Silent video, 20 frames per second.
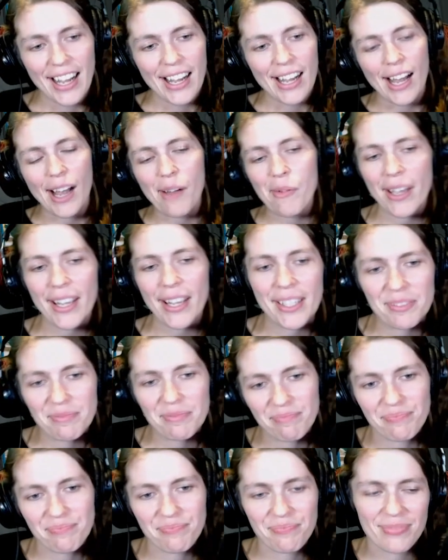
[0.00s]
I mean,
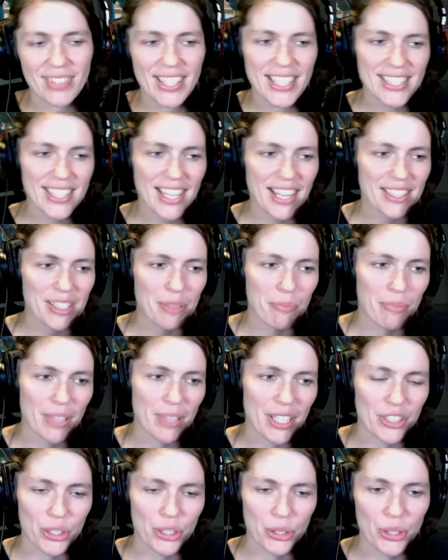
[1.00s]
he's got some
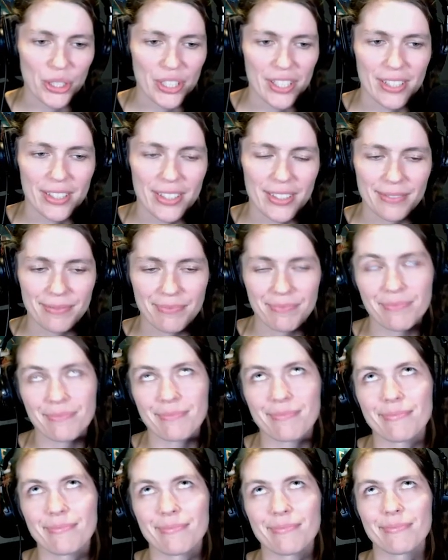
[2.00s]
big dudes
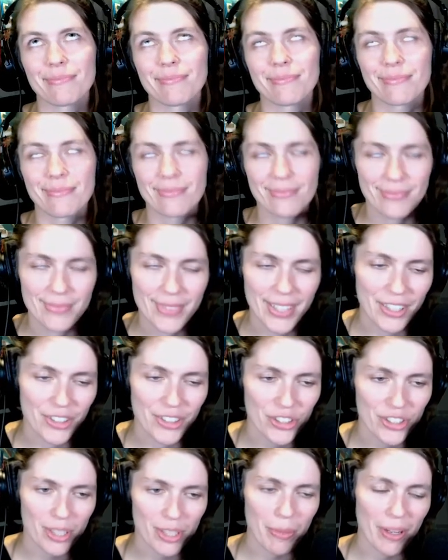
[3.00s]
that are
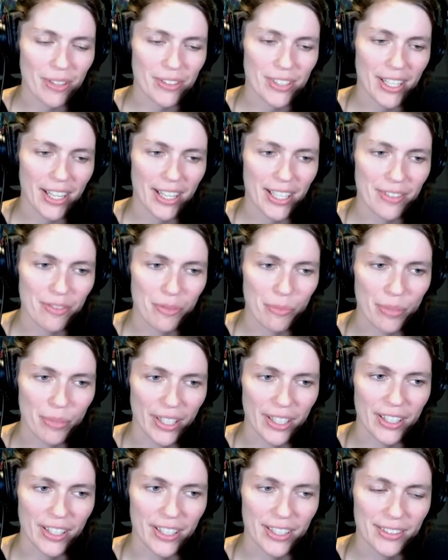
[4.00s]
just about to get even
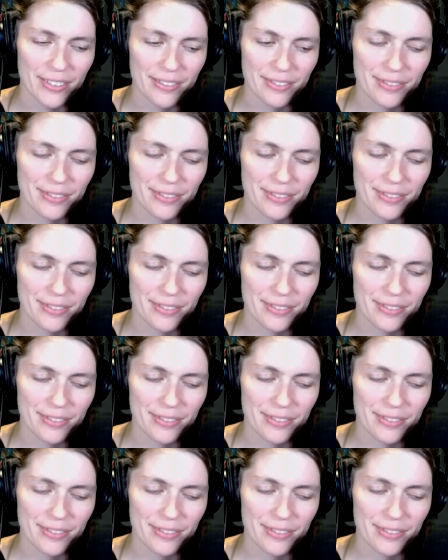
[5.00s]
bigger.